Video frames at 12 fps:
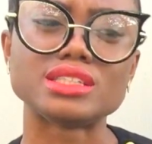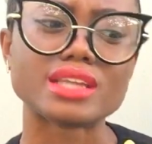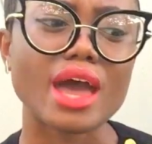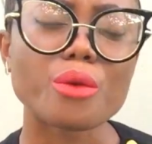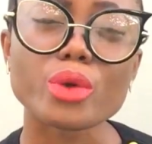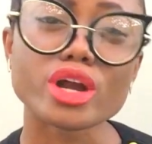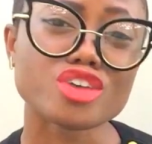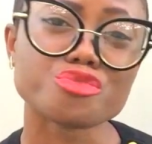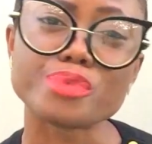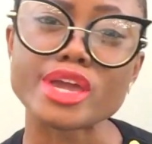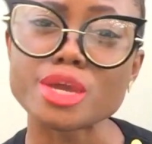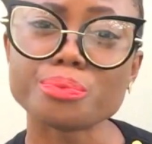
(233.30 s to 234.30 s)
network of
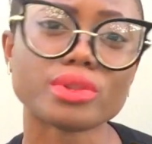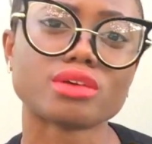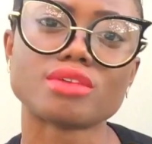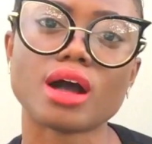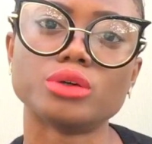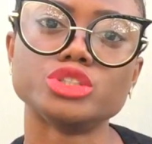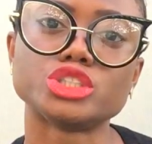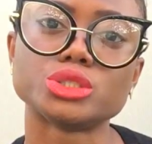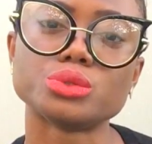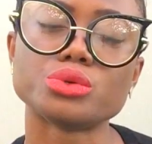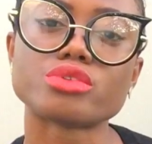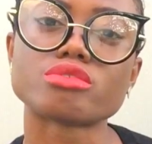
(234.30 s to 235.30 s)
people around
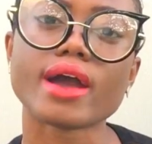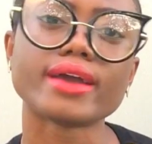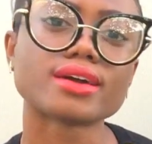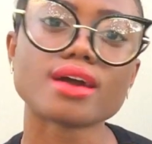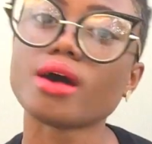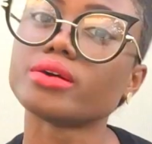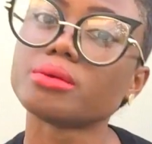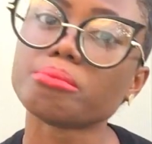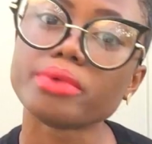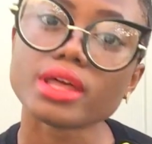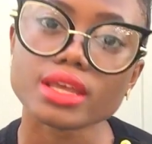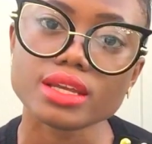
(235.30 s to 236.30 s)
you, the right
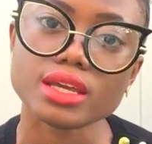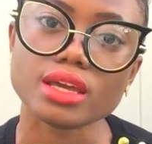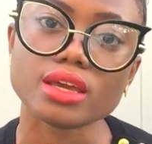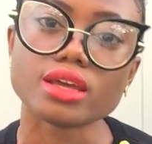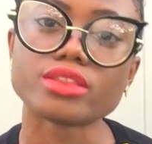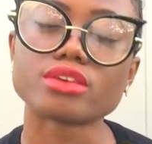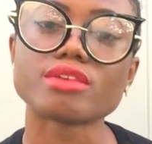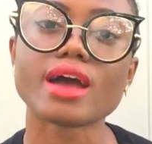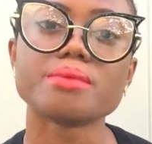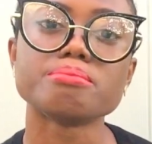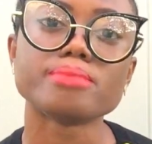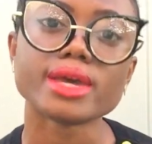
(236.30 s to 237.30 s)
accountability, the
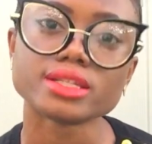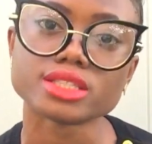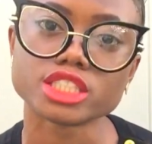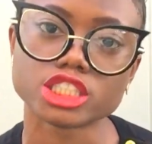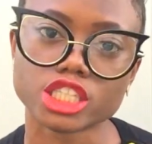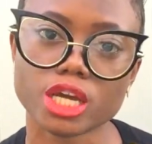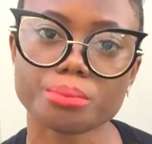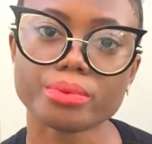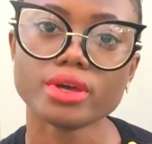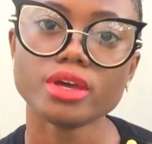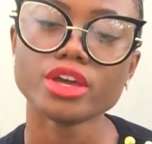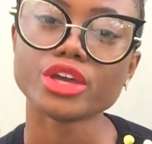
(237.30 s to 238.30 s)
right mentorship.
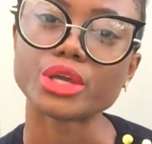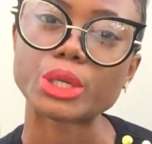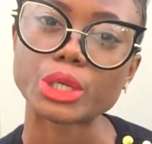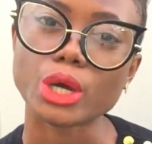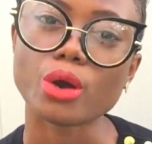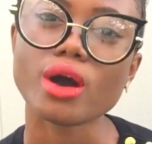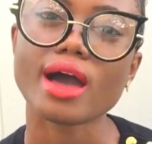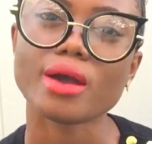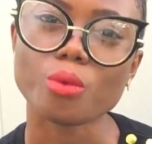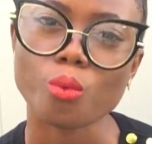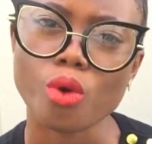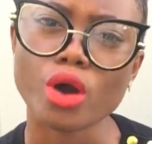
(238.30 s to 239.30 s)
I
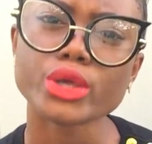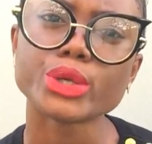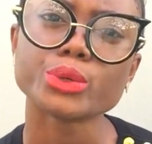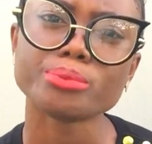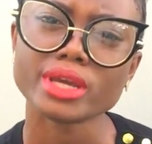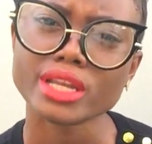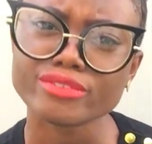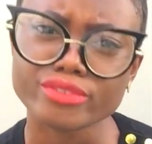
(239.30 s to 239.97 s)
want you being